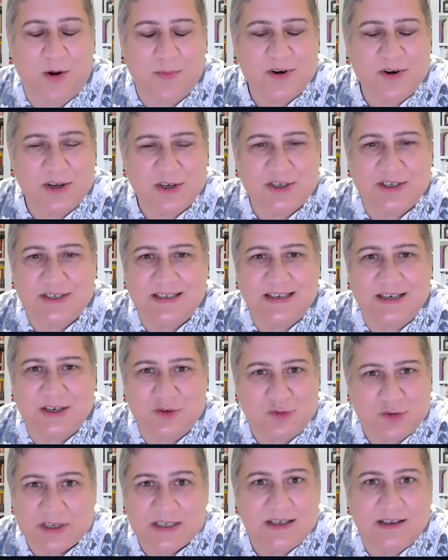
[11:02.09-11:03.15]
harm reduction is
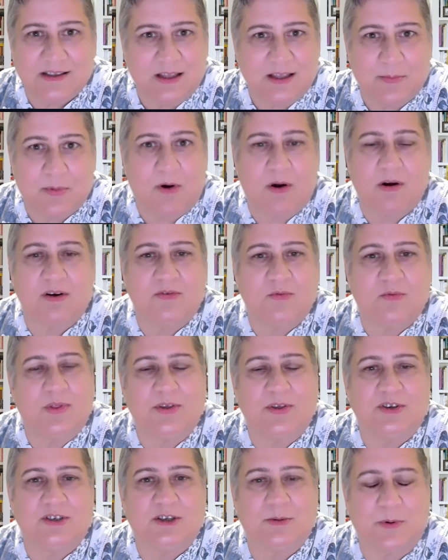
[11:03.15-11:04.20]
intrinsically part of what
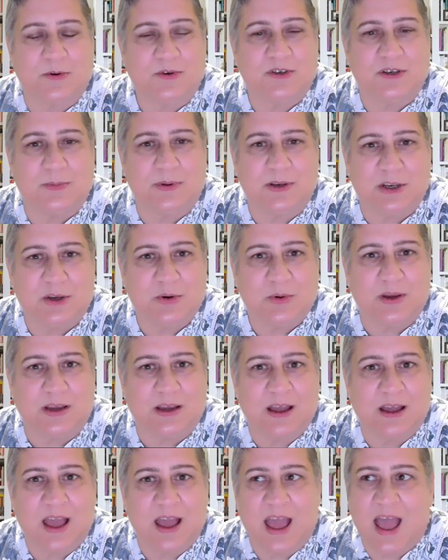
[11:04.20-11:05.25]
they're supposed to be doing,
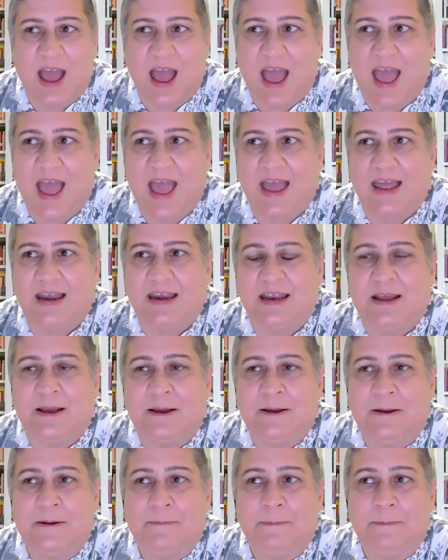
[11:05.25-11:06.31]
and
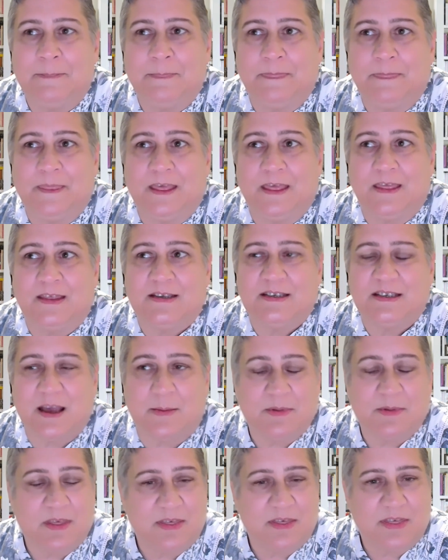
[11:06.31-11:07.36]

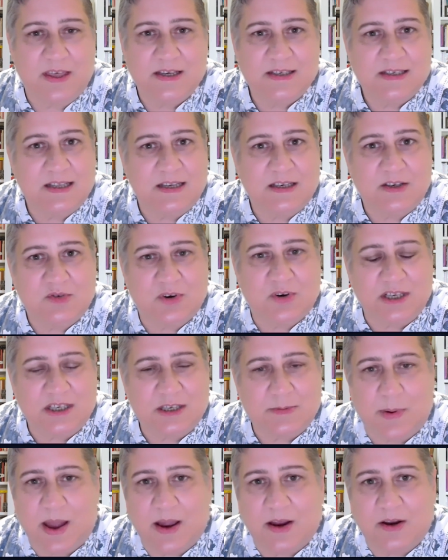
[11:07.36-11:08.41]
some of the things that
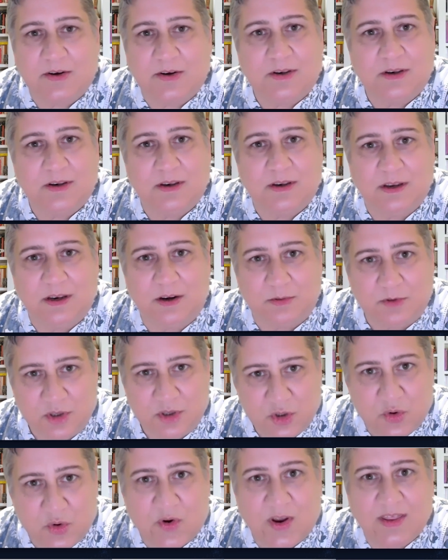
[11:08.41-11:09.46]
transpired, you know,
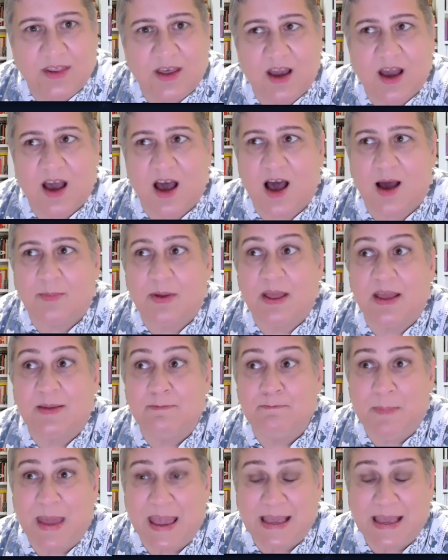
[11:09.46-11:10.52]
during the COP
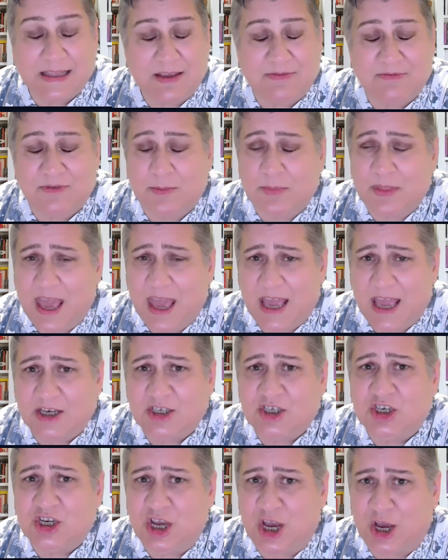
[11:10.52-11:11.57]
and mainly from the
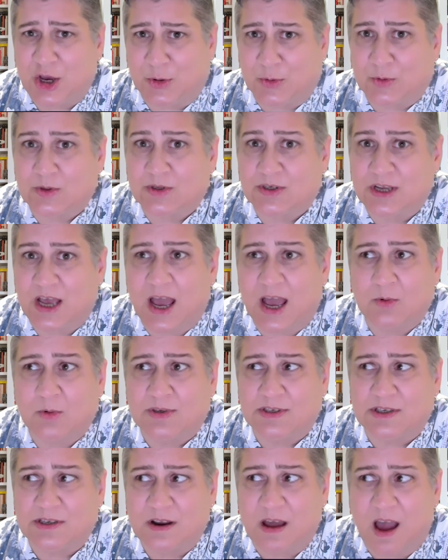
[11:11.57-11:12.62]
NGOs, I
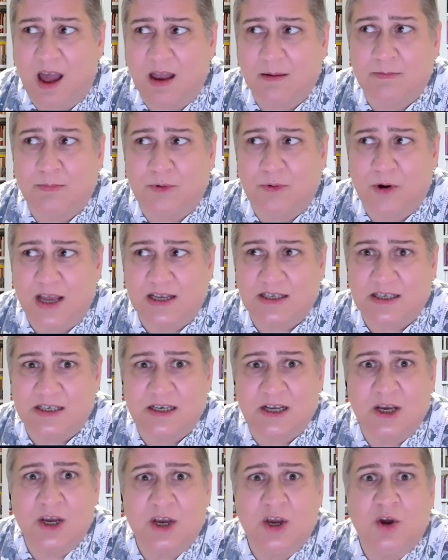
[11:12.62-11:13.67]
was not
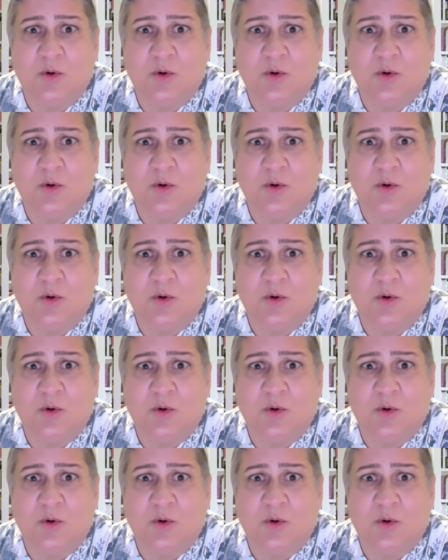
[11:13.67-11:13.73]
impressed